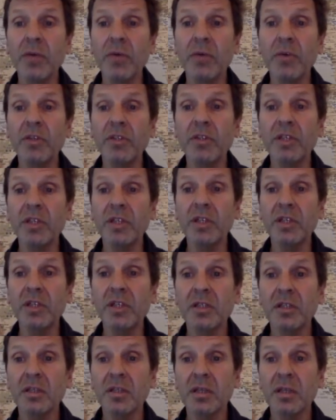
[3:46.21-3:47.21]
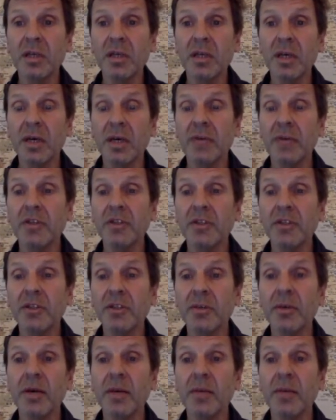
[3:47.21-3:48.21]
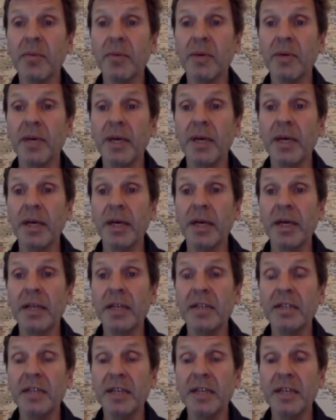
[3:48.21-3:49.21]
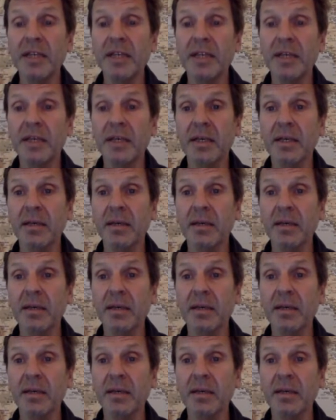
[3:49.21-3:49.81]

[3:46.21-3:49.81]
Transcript: which is how they show up, and checking,